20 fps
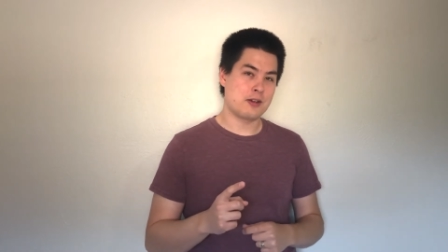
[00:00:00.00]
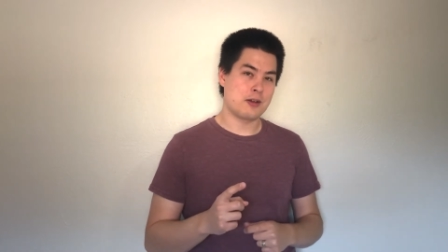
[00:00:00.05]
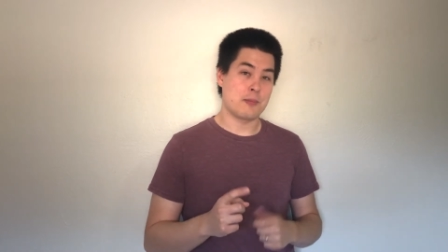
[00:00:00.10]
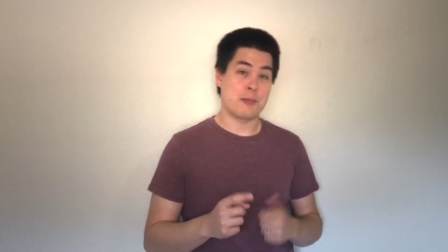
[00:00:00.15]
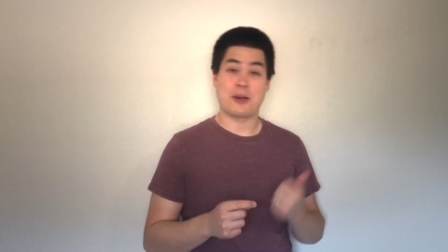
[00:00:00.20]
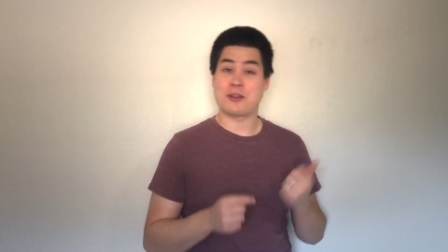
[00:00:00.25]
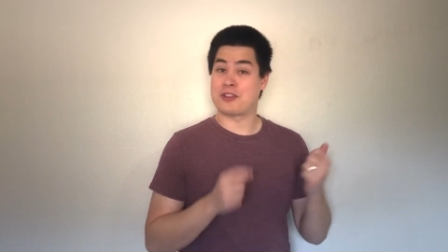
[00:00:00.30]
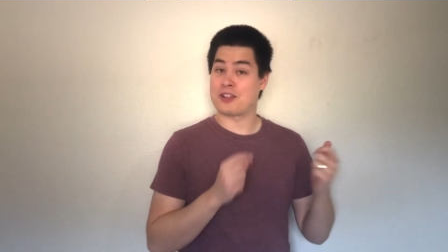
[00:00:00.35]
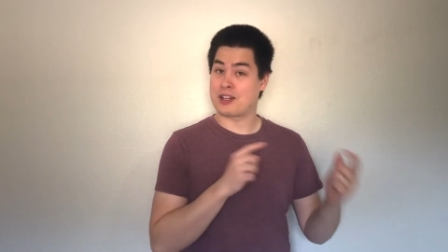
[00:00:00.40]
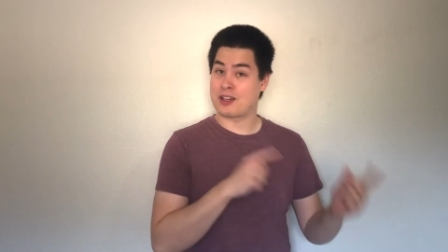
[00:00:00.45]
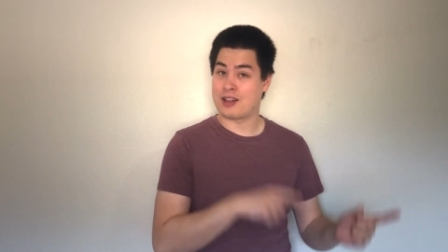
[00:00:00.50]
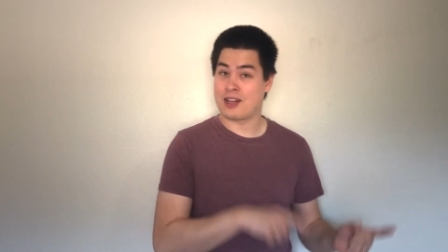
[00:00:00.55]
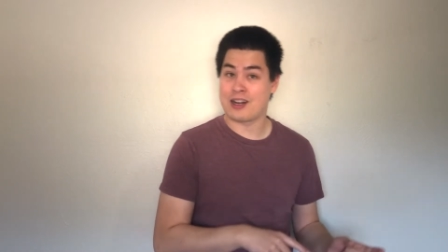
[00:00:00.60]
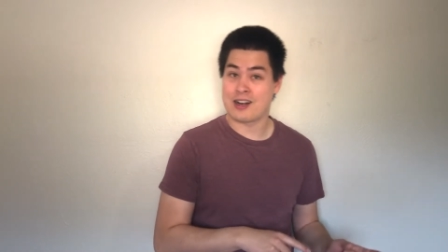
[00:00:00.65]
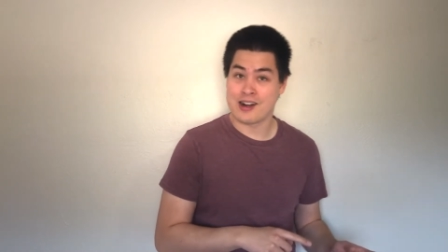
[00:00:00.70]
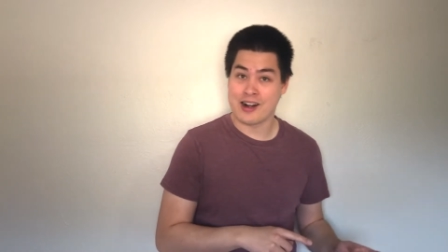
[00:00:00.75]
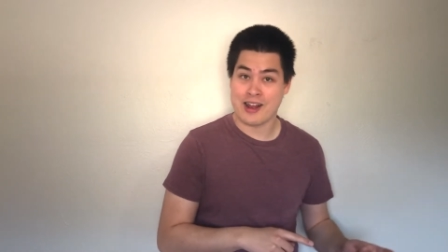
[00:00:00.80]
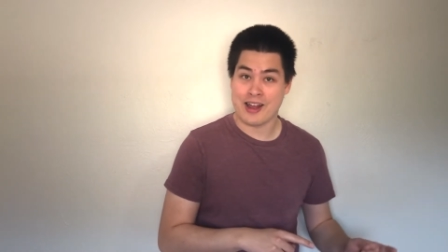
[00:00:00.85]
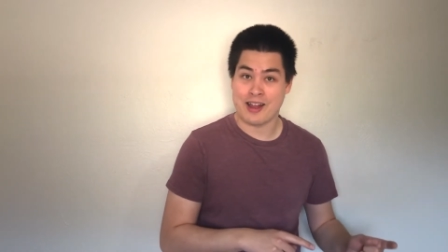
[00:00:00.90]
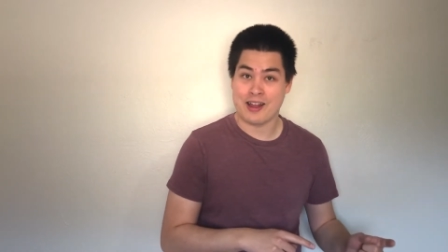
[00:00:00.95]
about the
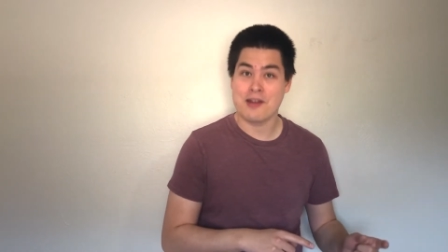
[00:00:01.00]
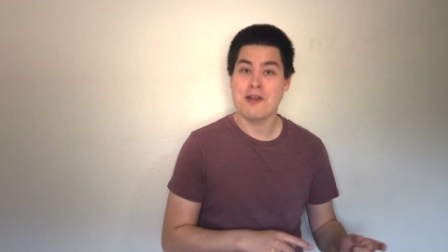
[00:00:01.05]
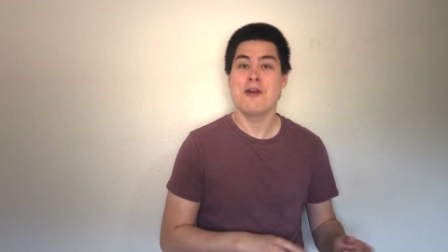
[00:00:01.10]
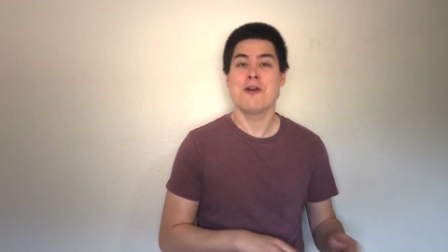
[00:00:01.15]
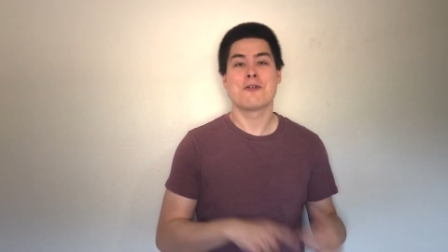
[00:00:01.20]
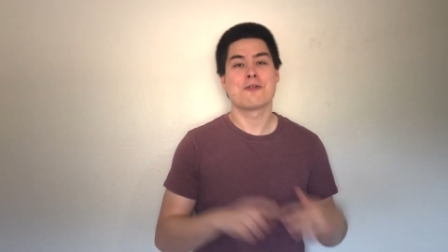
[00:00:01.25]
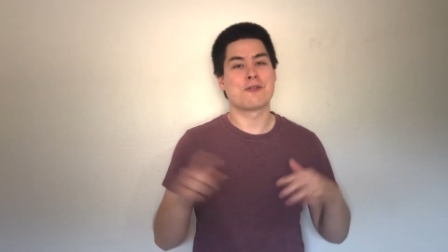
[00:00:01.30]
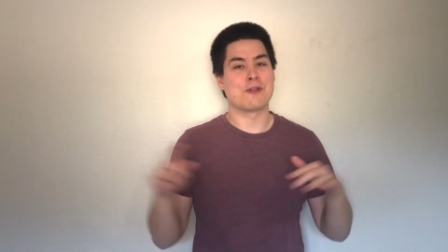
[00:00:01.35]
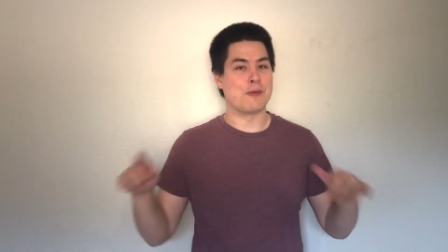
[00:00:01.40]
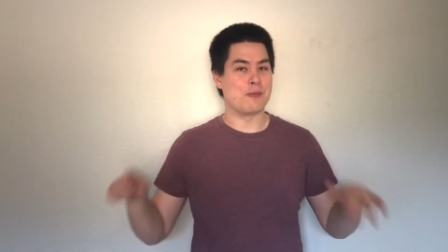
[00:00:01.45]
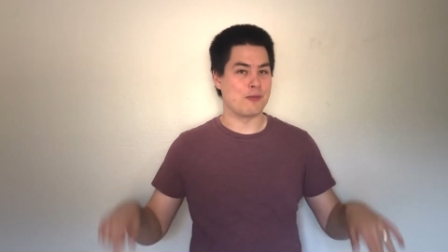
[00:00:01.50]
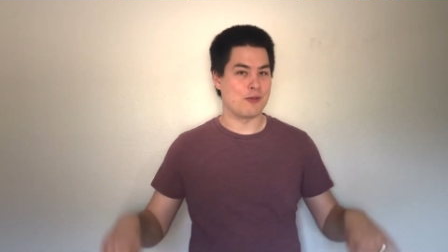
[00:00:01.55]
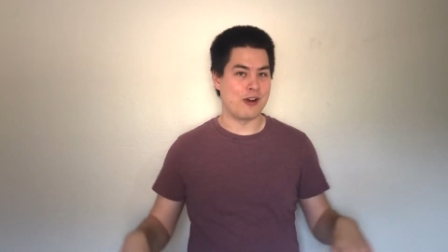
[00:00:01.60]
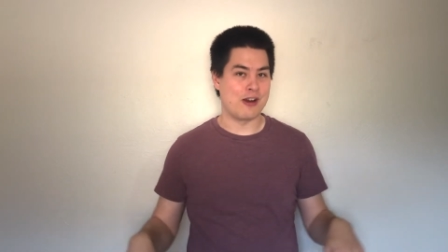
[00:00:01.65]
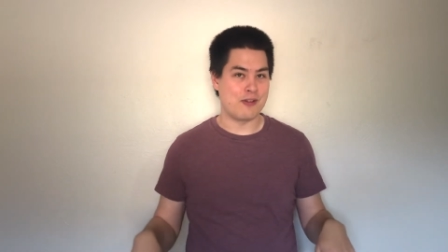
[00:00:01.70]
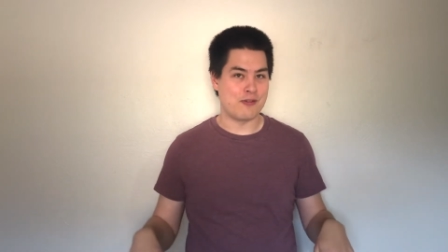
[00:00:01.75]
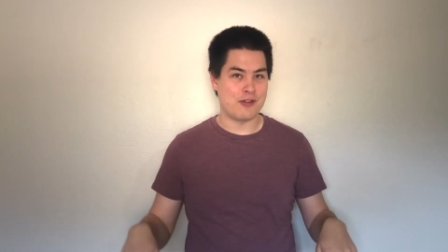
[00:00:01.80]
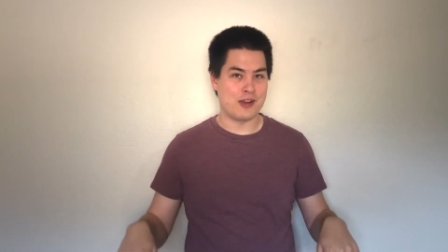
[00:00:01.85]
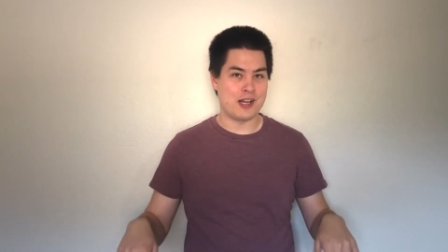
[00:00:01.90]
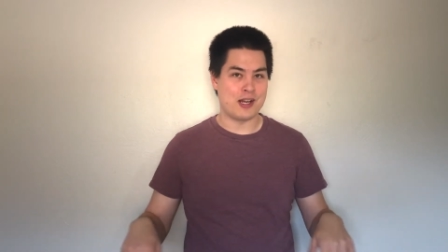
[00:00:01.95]
clarinet from
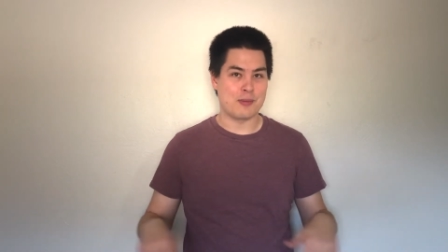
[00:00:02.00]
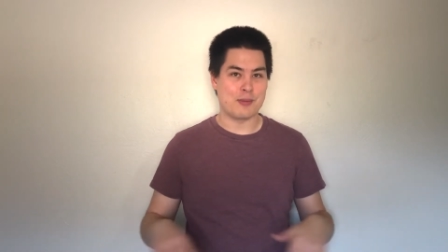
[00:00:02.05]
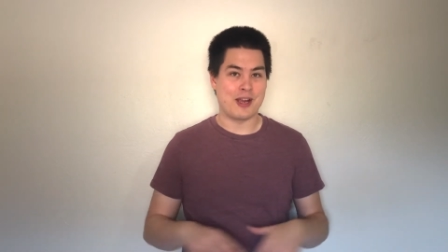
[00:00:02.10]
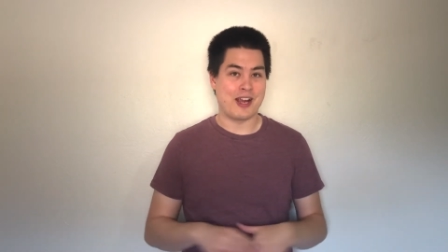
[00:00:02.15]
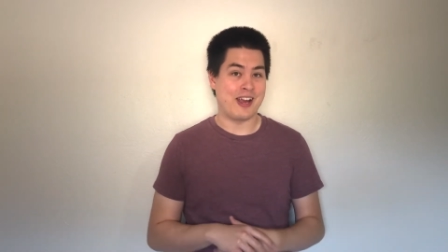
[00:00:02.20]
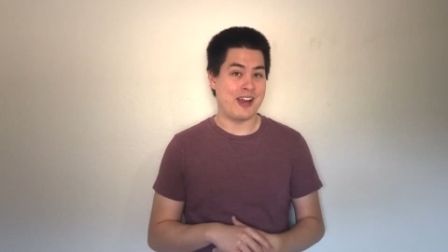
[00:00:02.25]
renovating my